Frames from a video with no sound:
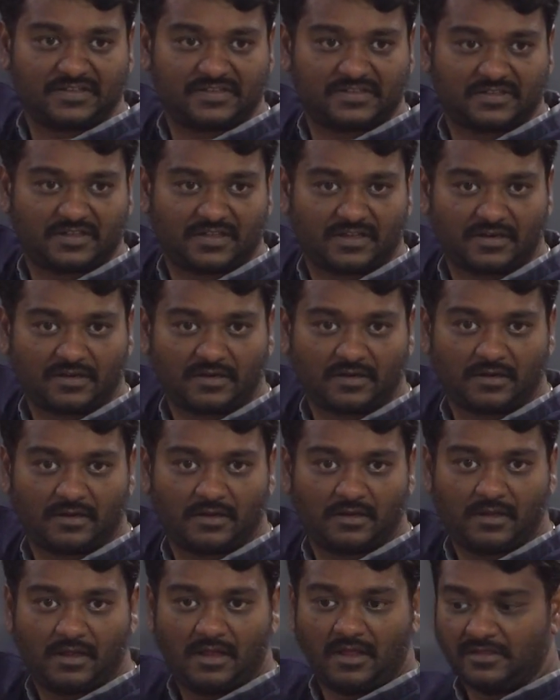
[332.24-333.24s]
is there.
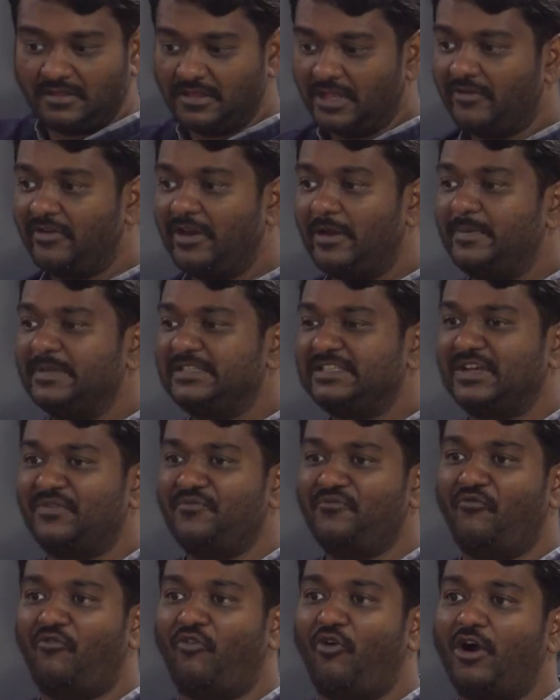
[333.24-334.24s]
There will be
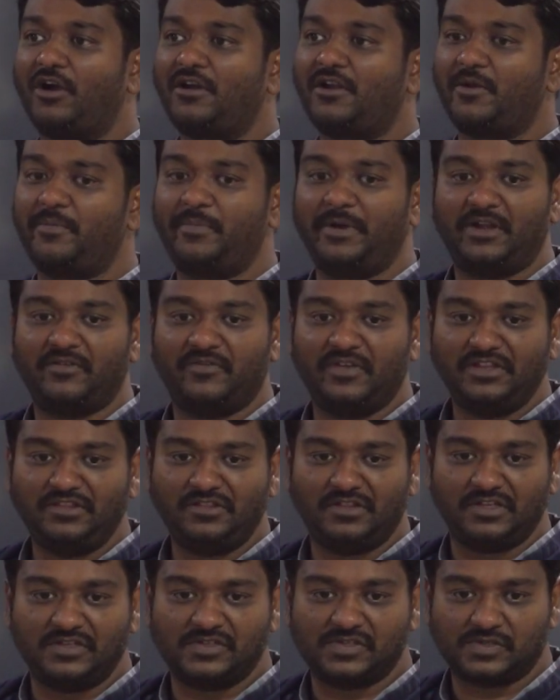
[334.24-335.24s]
some water between
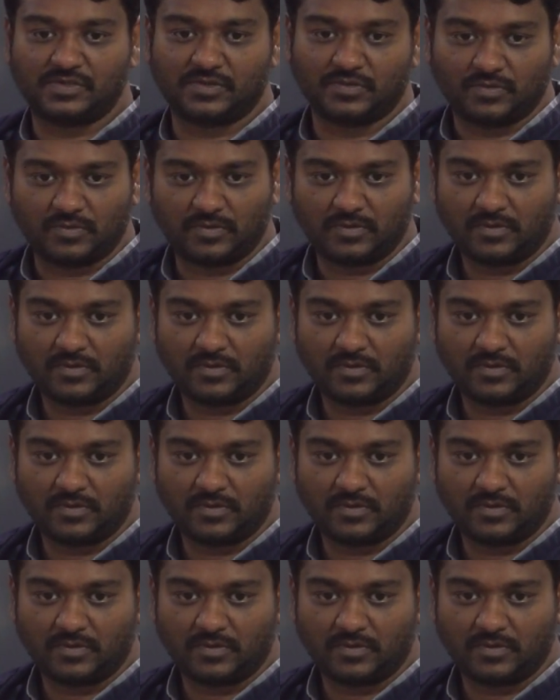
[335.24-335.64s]
these two.